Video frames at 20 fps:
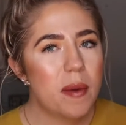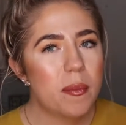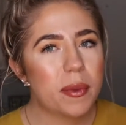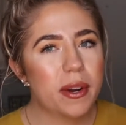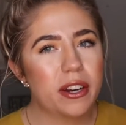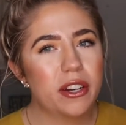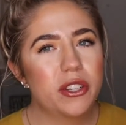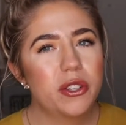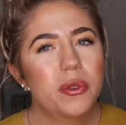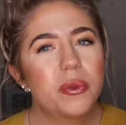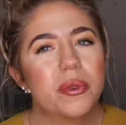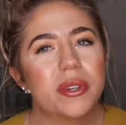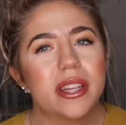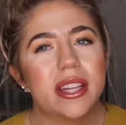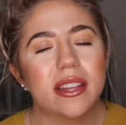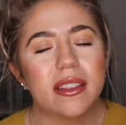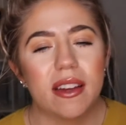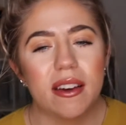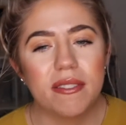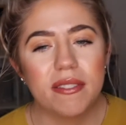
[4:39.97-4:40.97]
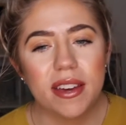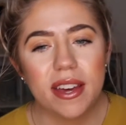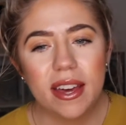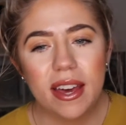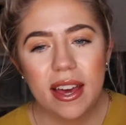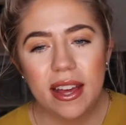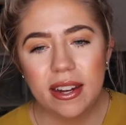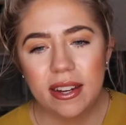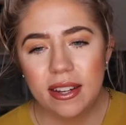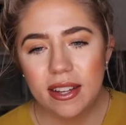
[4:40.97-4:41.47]
but I do really love
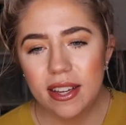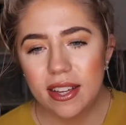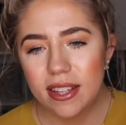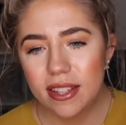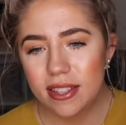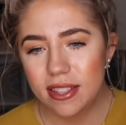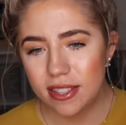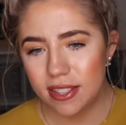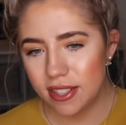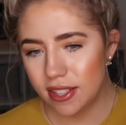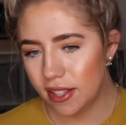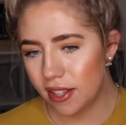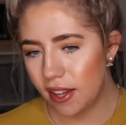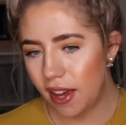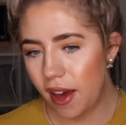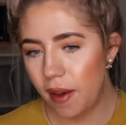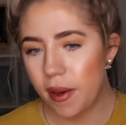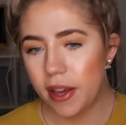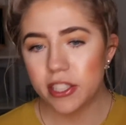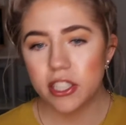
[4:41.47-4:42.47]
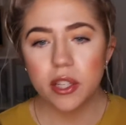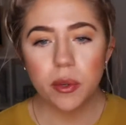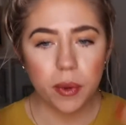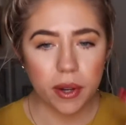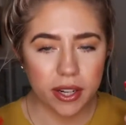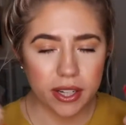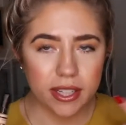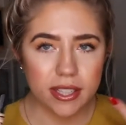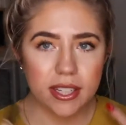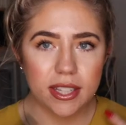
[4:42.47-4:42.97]
it, and I'm actually
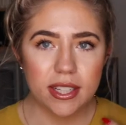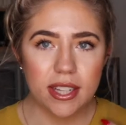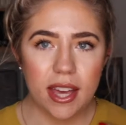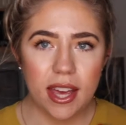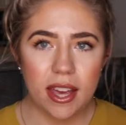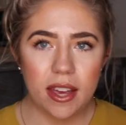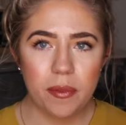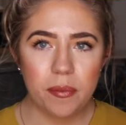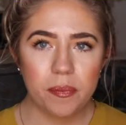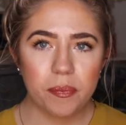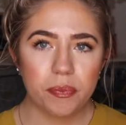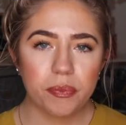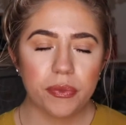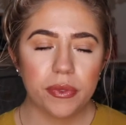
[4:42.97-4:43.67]
wearing it today,